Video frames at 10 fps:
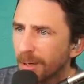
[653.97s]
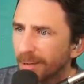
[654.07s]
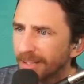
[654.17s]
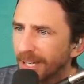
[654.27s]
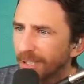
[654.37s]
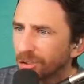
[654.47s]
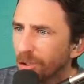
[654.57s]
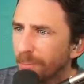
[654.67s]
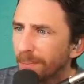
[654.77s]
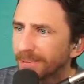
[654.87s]
But it takes
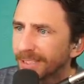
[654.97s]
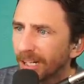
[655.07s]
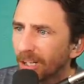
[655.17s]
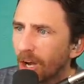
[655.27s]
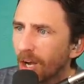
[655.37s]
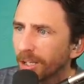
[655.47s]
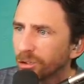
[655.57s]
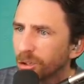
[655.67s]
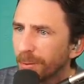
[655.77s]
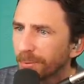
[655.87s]
two people to get along and
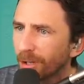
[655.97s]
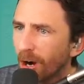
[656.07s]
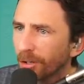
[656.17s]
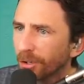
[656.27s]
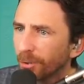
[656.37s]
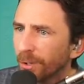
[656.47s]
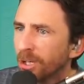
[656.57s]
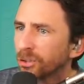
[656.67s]
two people to argue,